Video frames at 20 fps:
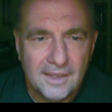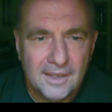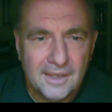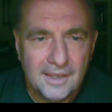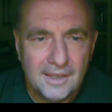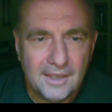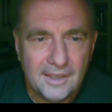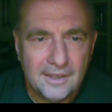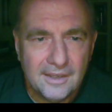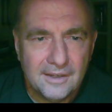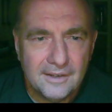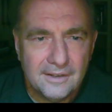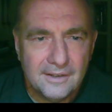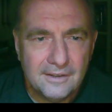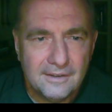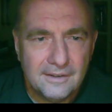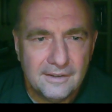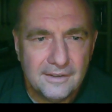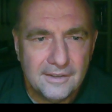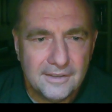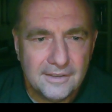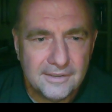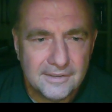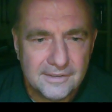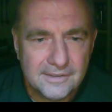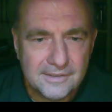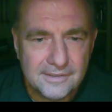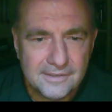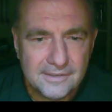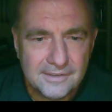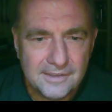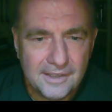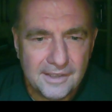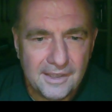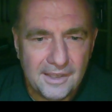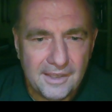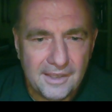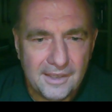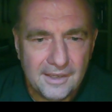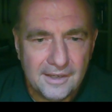here it is,
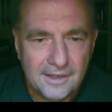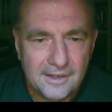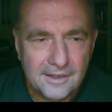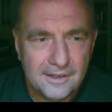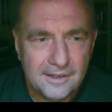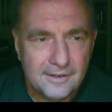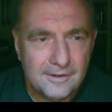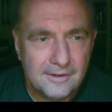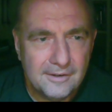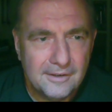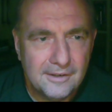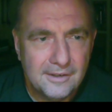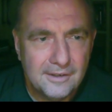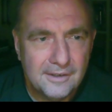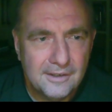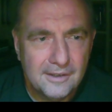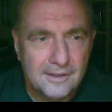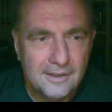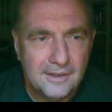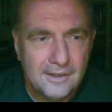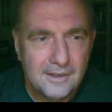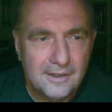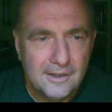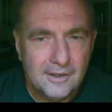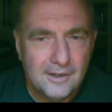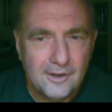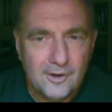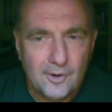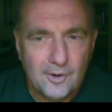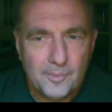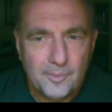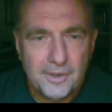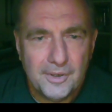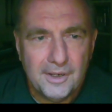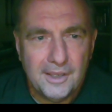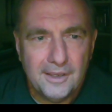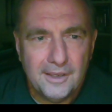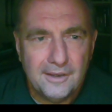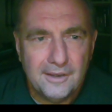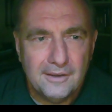the
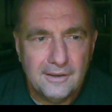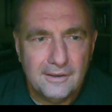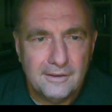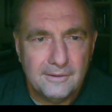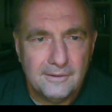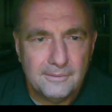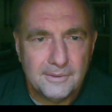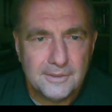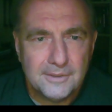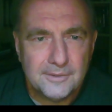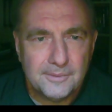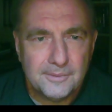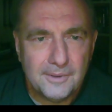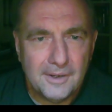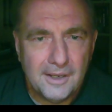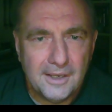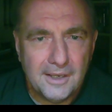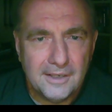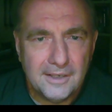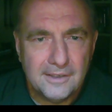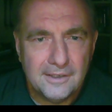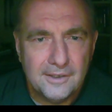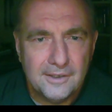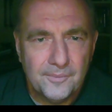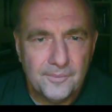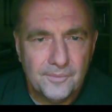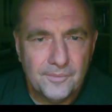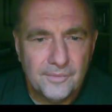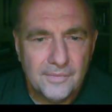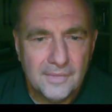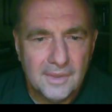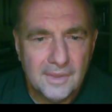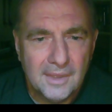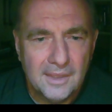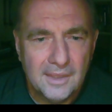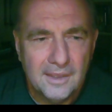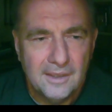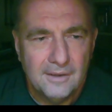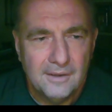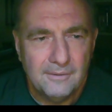opening with white.
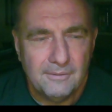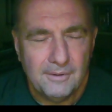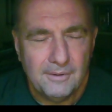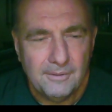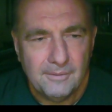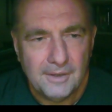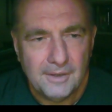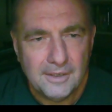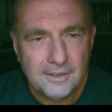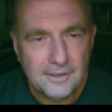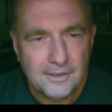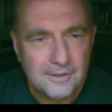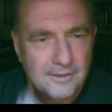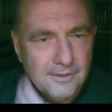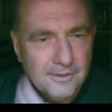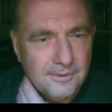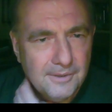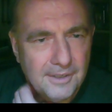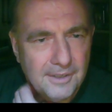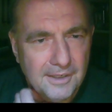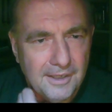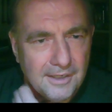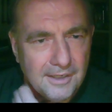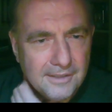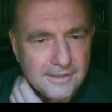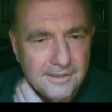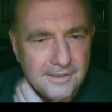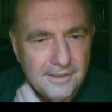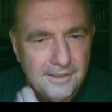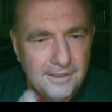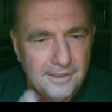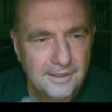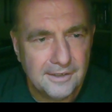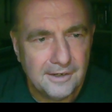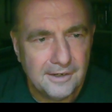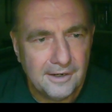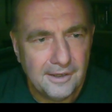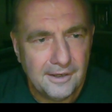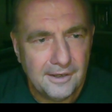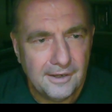We went into a King's Indian
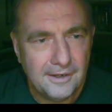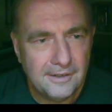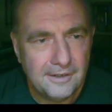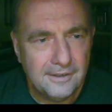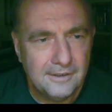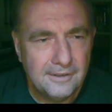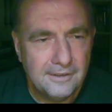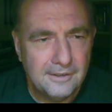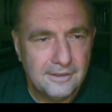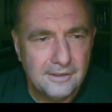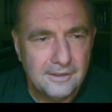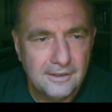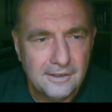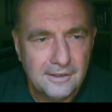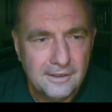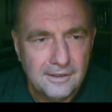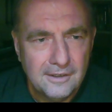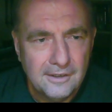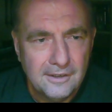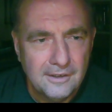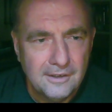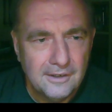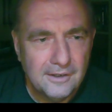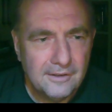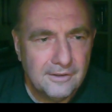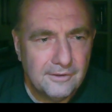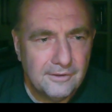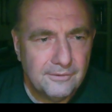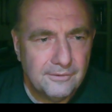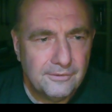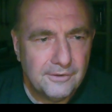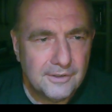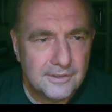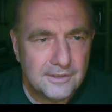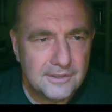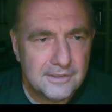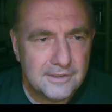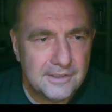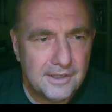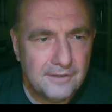line. The first
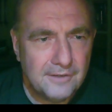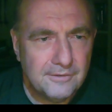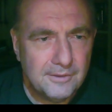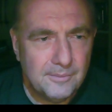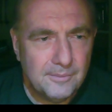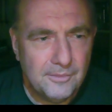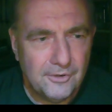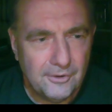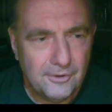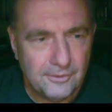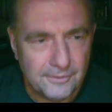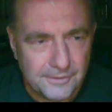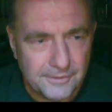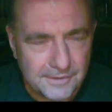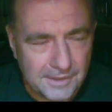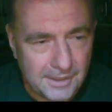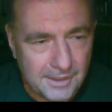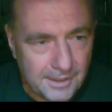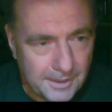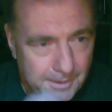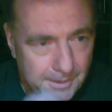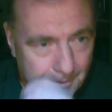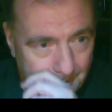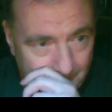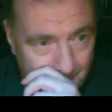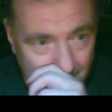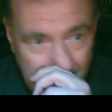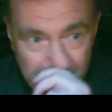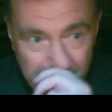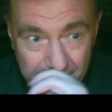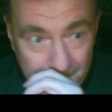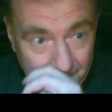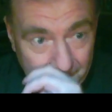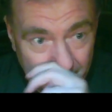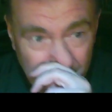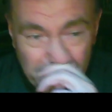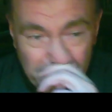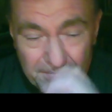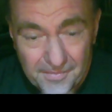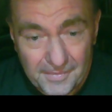7 moves are
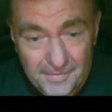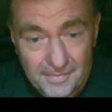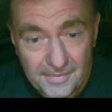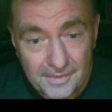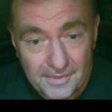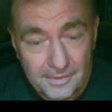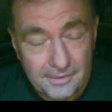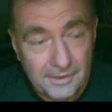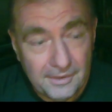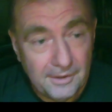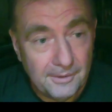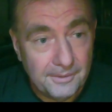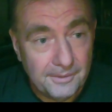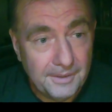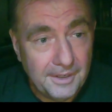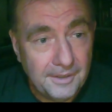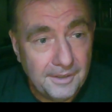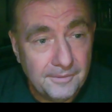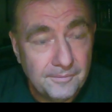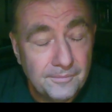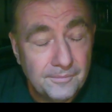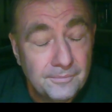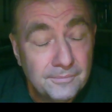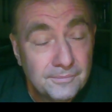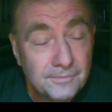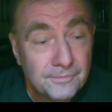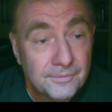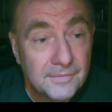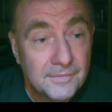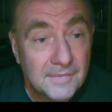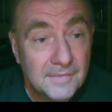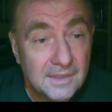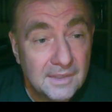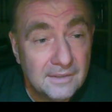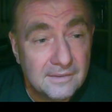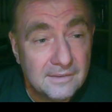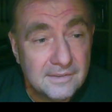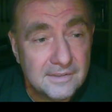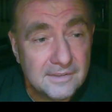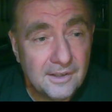theory,
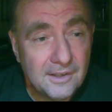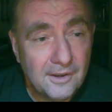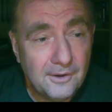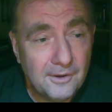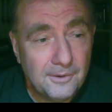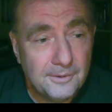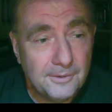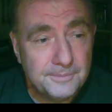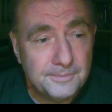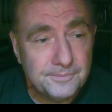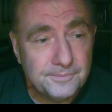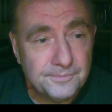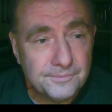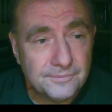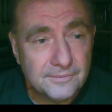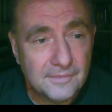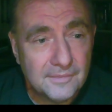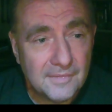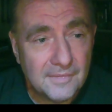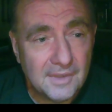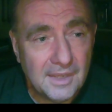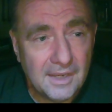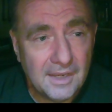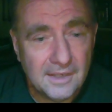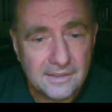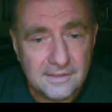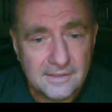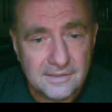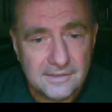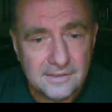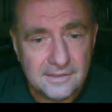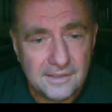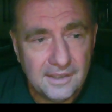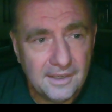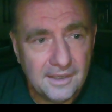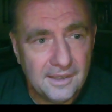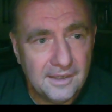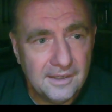so that's the